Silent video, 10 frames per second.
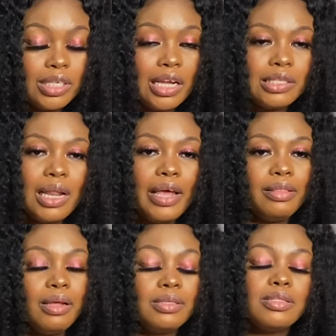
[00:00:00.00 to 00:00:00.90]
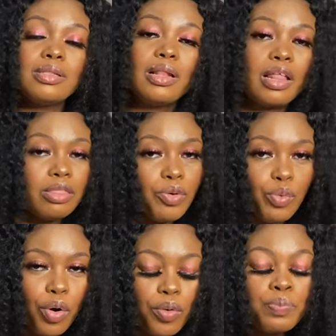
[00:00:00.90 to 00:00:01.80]
just like there's nothing
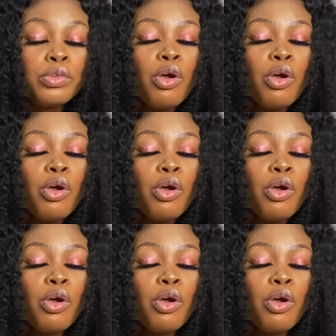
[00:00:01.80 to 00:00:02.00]
wrong